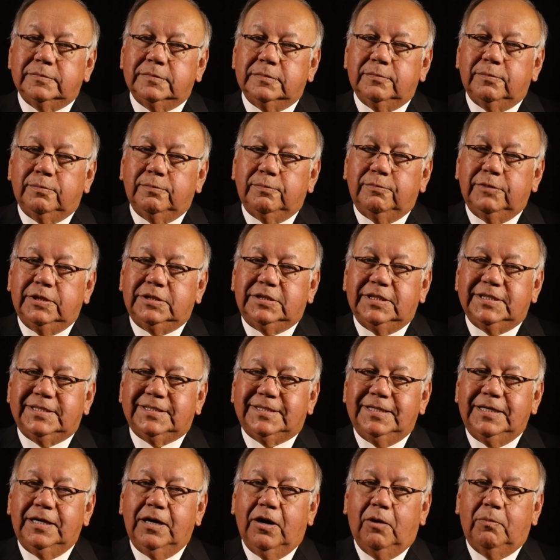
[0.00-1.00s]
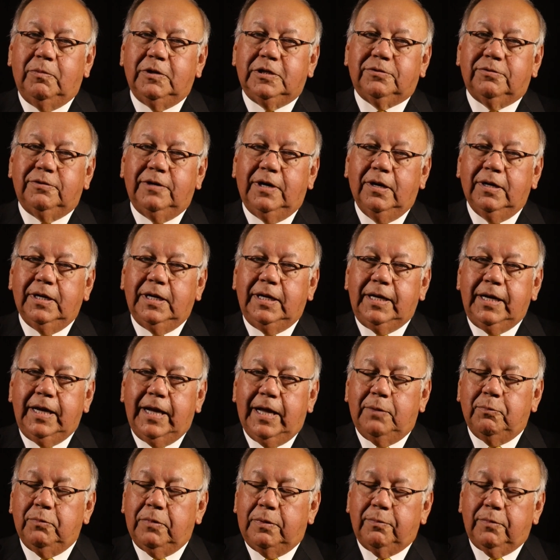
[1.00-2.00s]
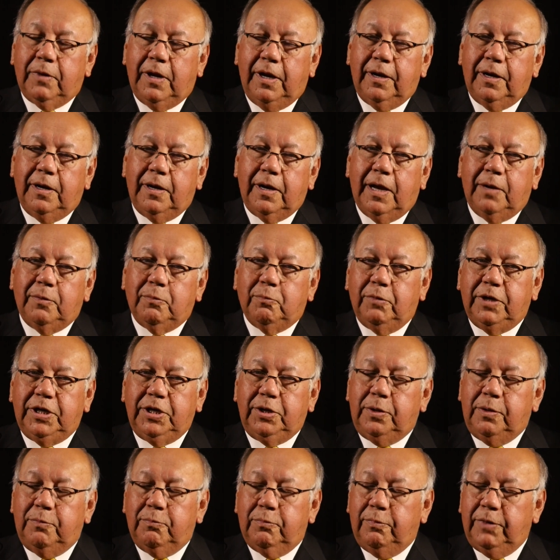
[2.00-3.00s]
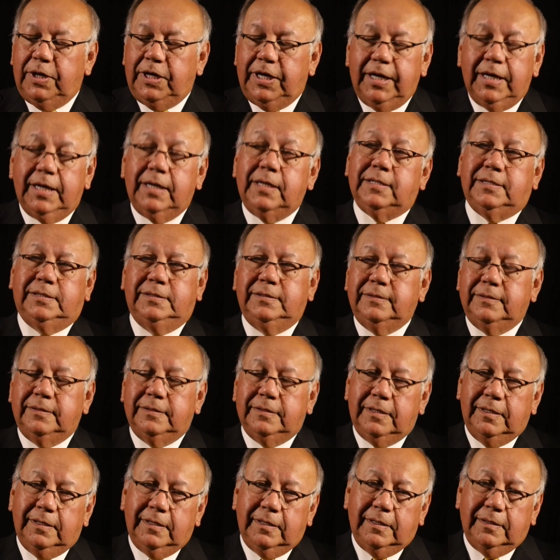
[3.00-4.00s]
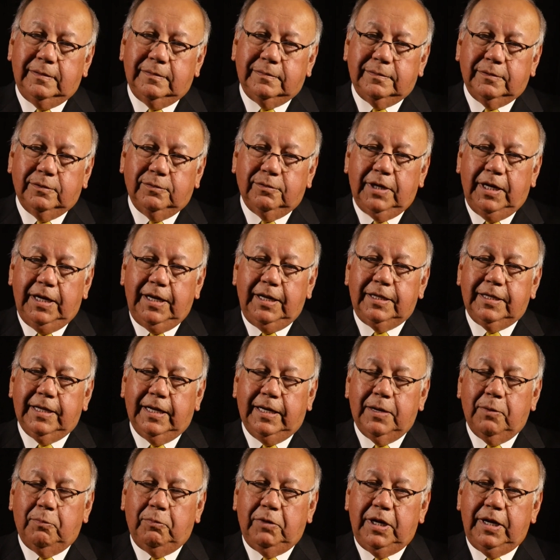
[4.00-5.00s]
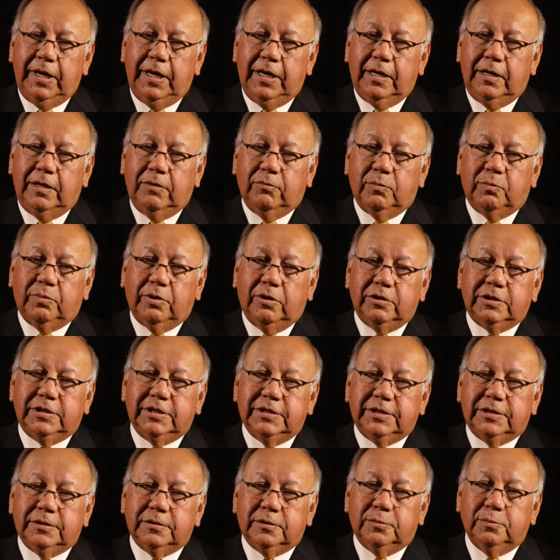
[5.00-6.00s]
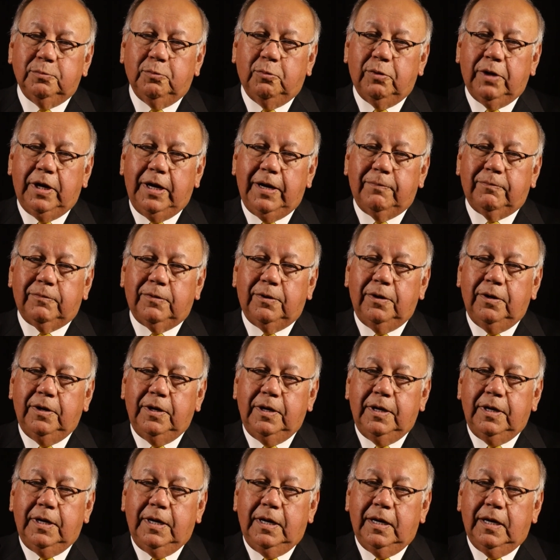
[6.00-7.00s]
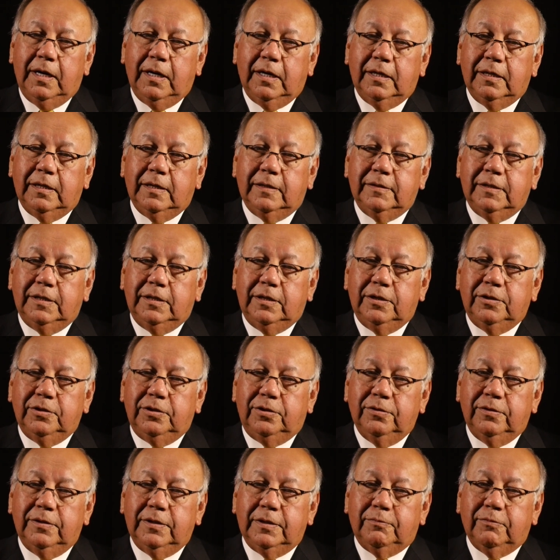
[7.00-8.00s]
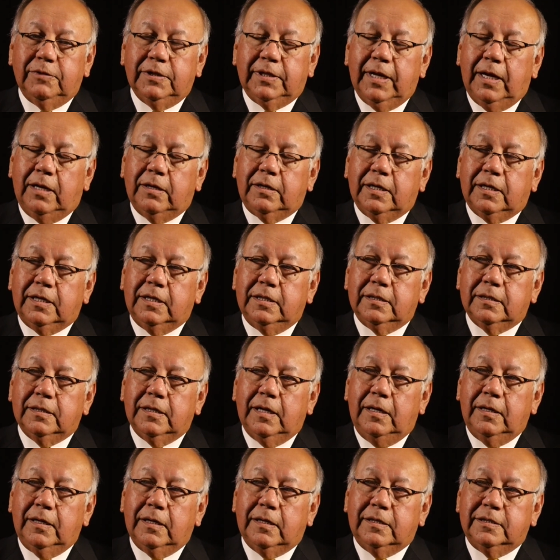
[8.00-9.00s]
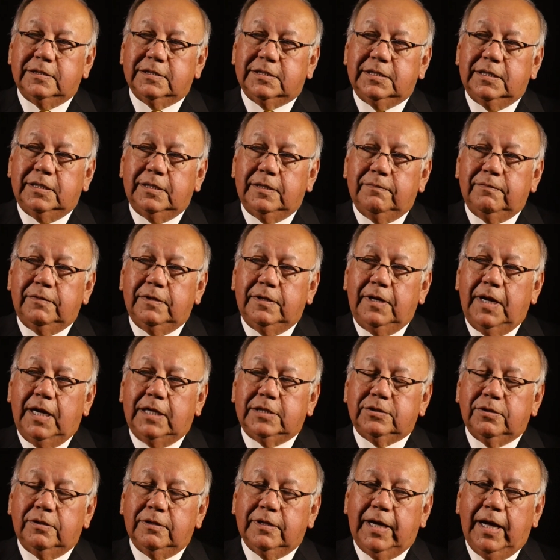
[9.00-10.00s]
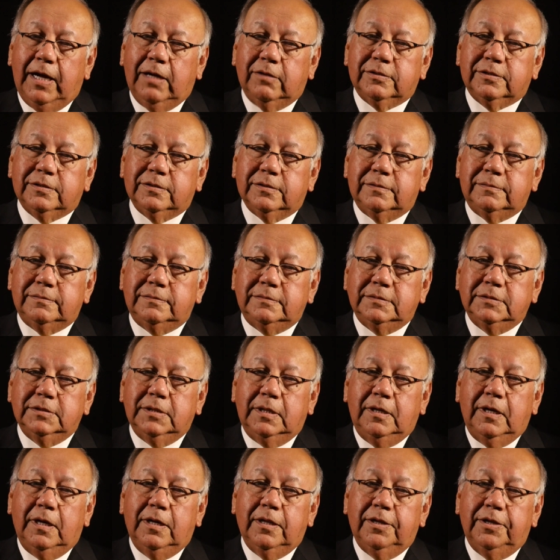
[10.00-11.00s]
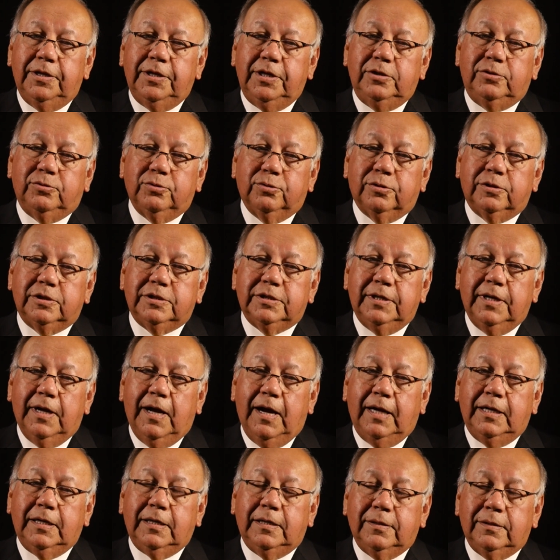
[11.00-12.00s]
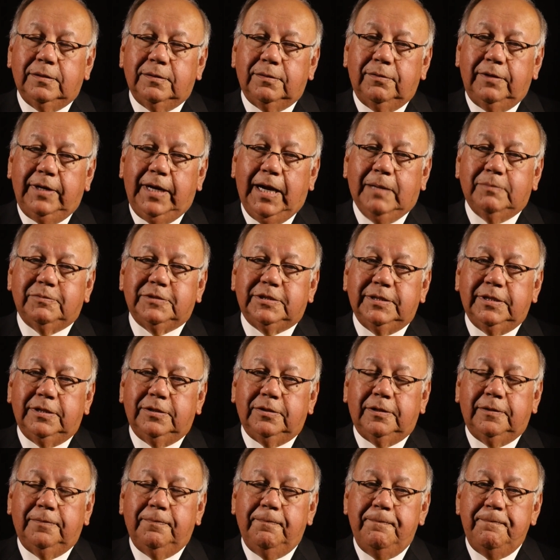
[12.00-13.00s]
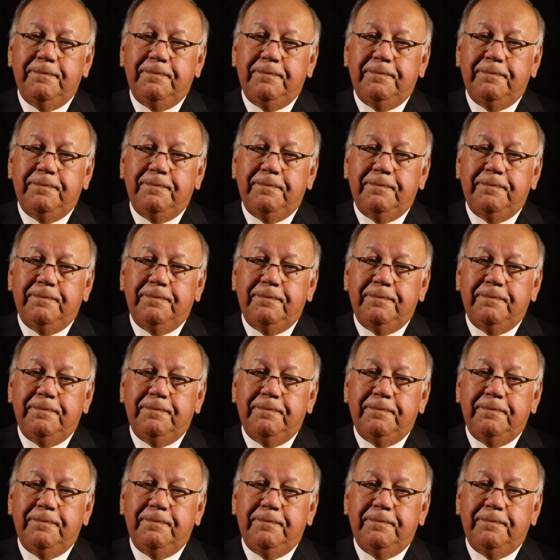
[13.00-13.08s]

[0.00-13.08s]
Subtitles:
We just didn't arbitrarily, and we didn't on anything that we did in purchases or whatever, do it without the consent of the National Council. The George Nye Rehab Center,